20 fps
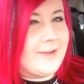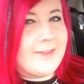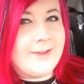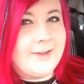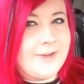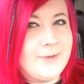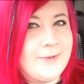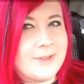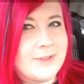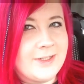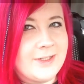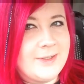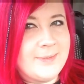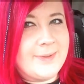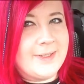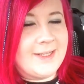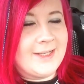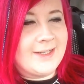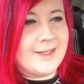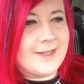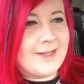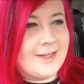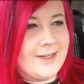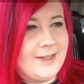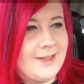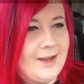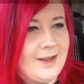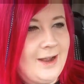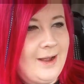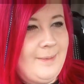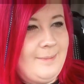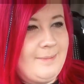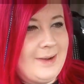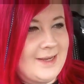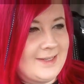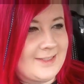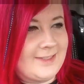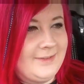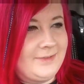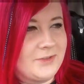I thought it was going to be like a
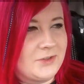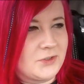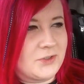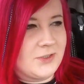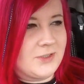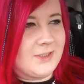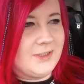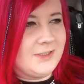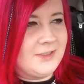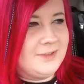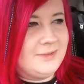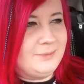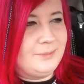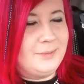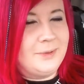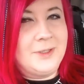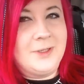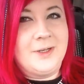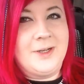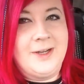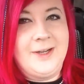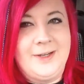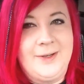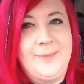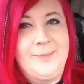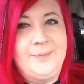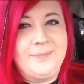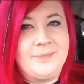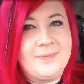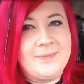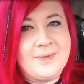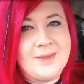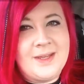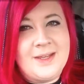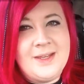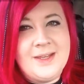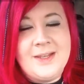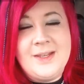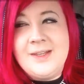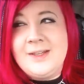massive struggle, but um,
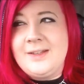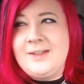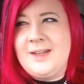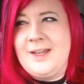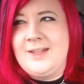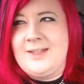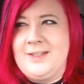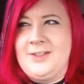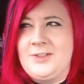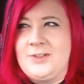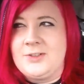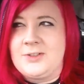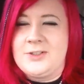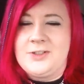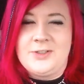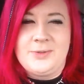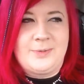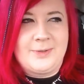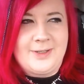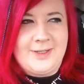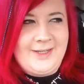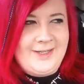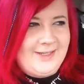yeah, the instructions are pretty